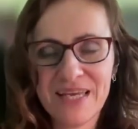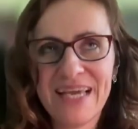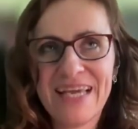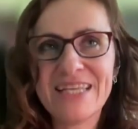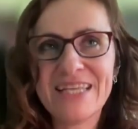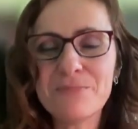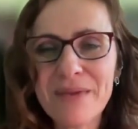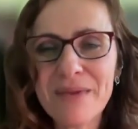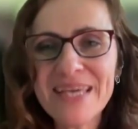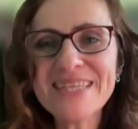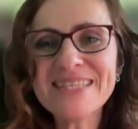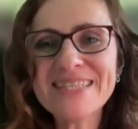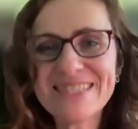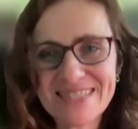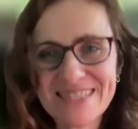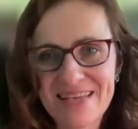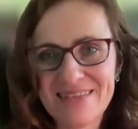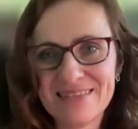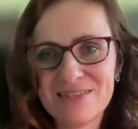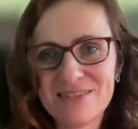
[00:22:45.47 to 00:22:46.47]
it makes
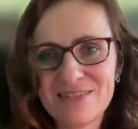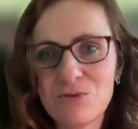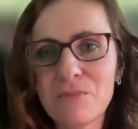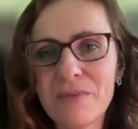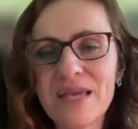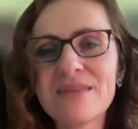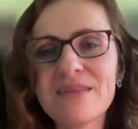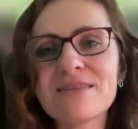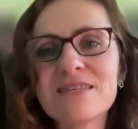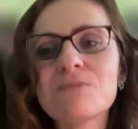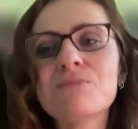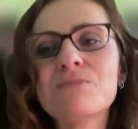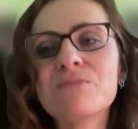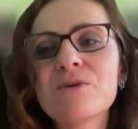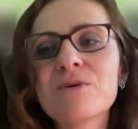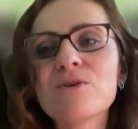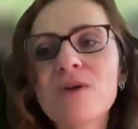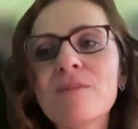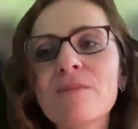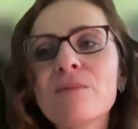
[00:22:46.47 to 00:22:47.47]
sense to make this
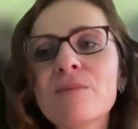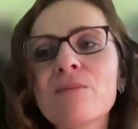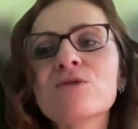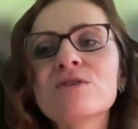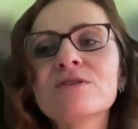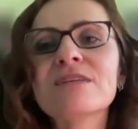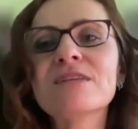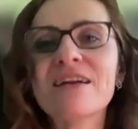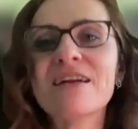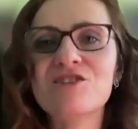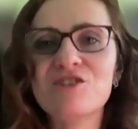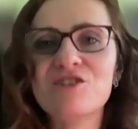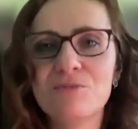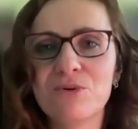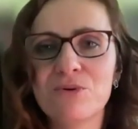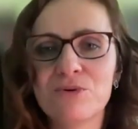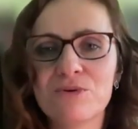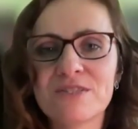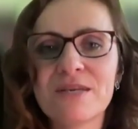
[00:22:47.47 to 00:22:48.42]
grammar more tangible,